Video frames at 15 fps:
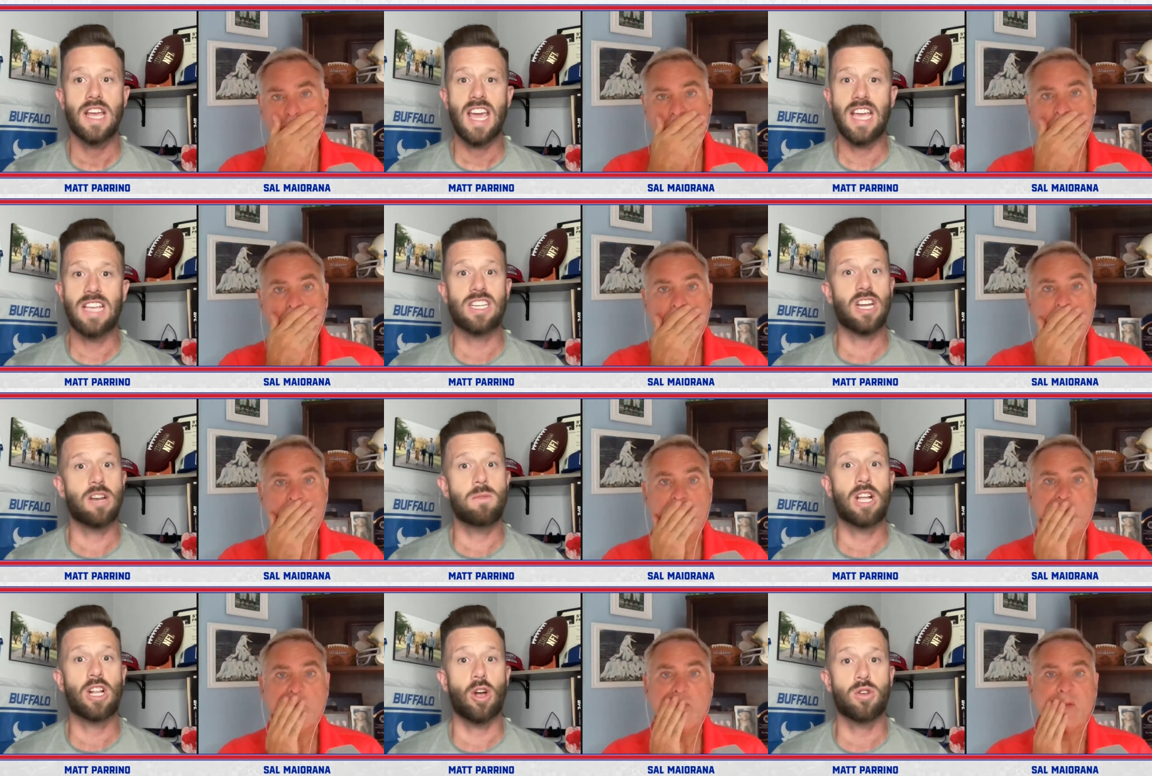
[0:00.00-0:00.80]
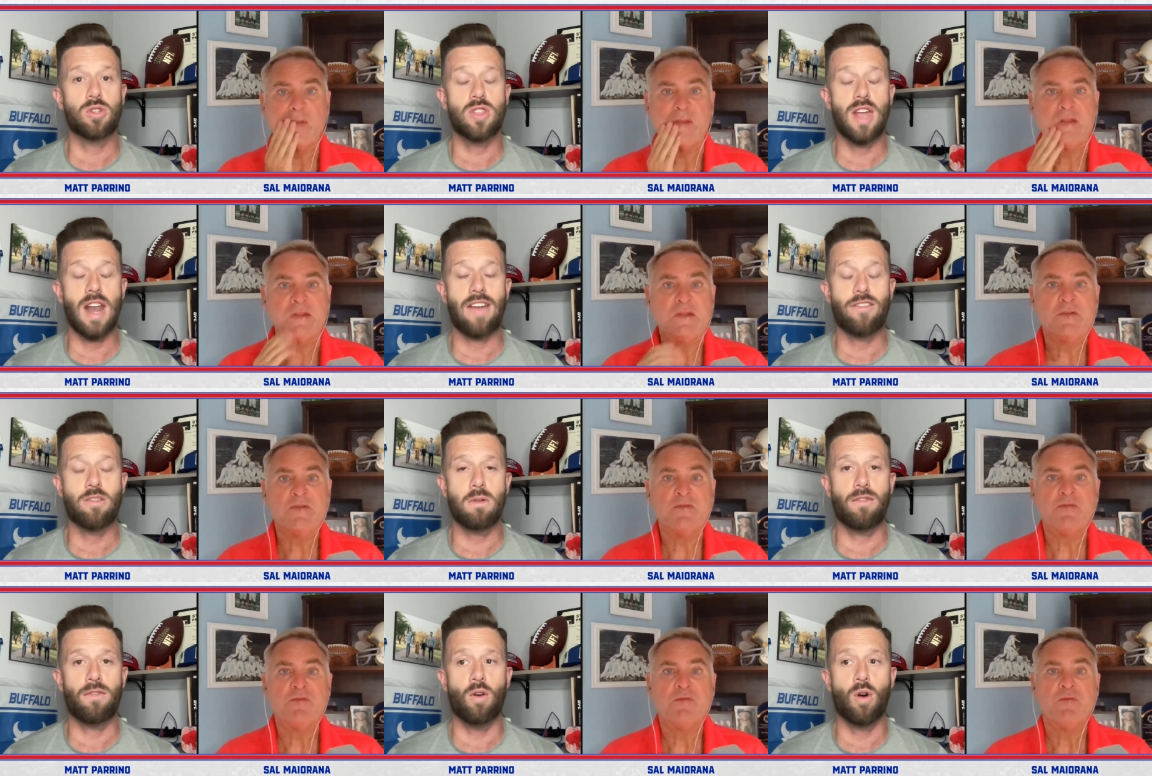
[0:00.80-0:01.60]
Speaker 1: Is it going to be closer than ever
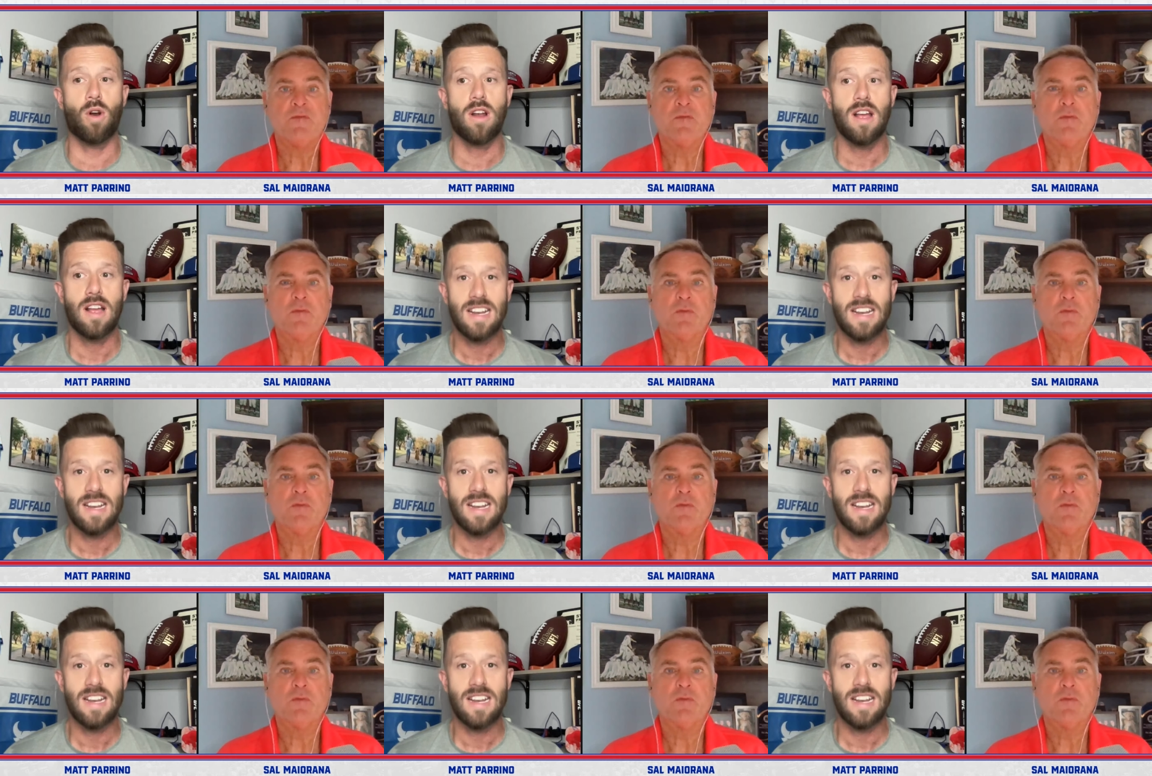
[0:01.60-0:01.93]
before?